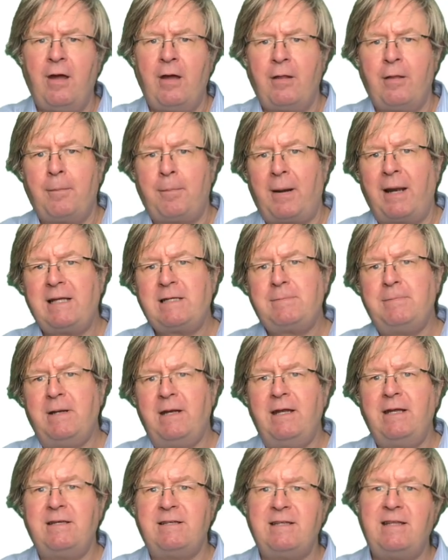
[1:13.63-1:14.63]
The
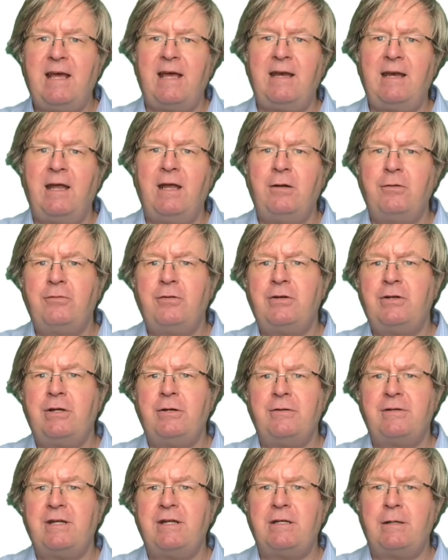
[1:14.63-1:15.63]
plasmid is then
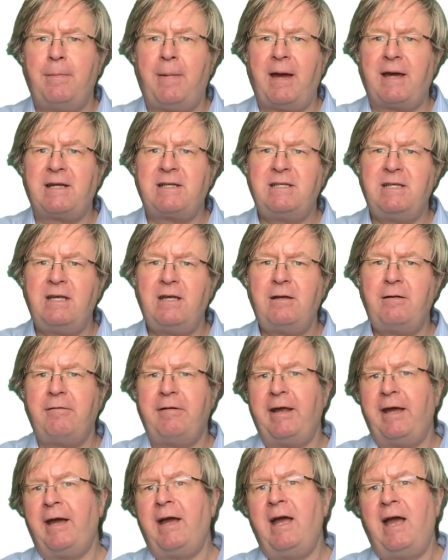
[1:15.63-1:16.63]
introduced into
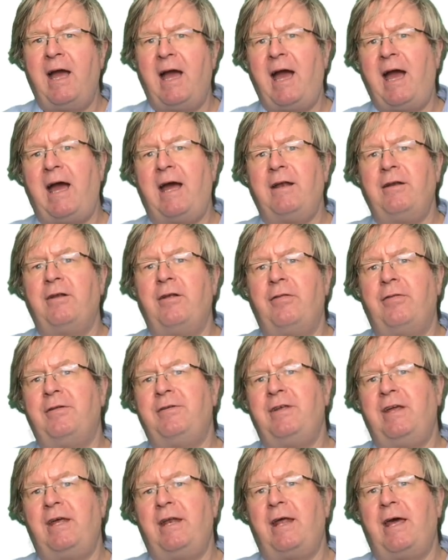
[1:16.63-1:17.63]
bacteria and the
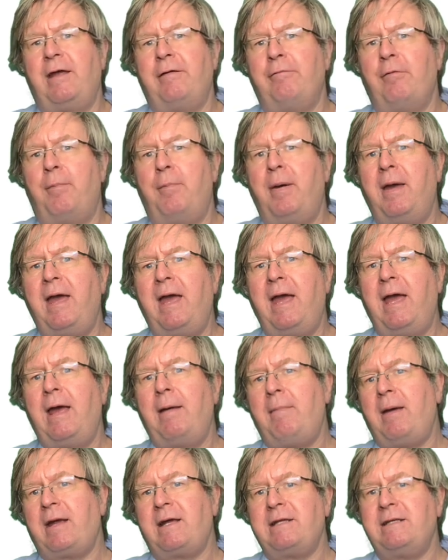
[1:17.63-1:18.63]
DNA
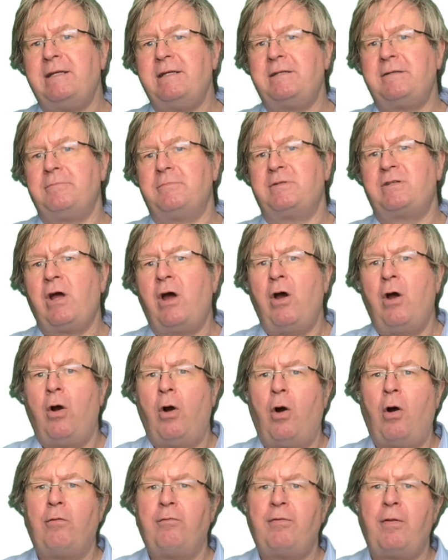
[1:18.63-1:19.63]
repair mechanisms
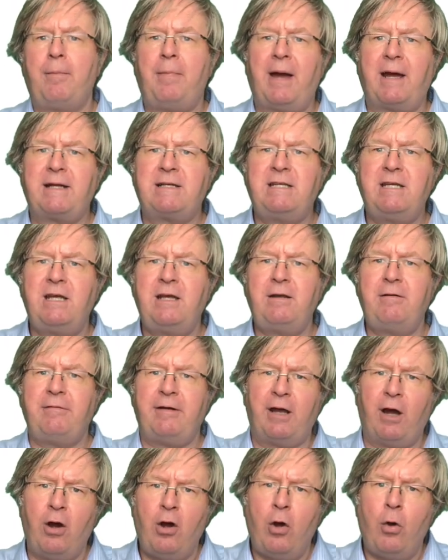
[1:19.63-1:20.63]
of the
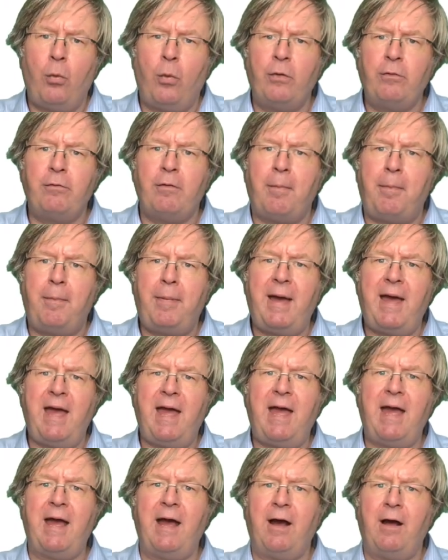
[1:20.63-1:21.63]
bacteria will
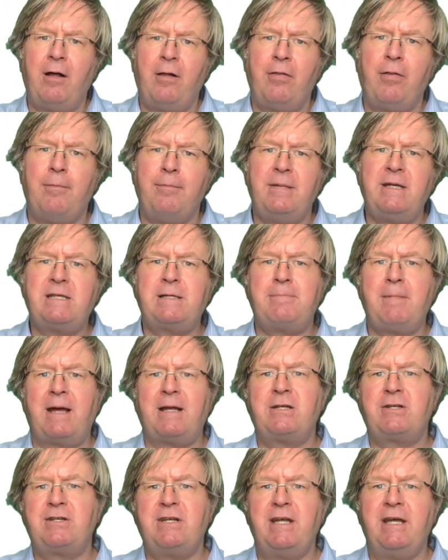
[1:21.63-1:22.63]
repair the
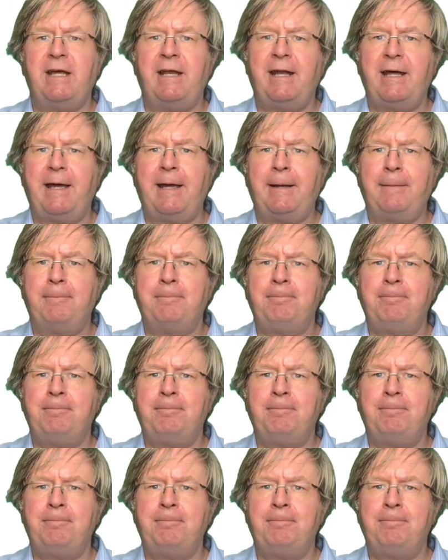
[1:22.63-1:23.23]
mismatched DNA.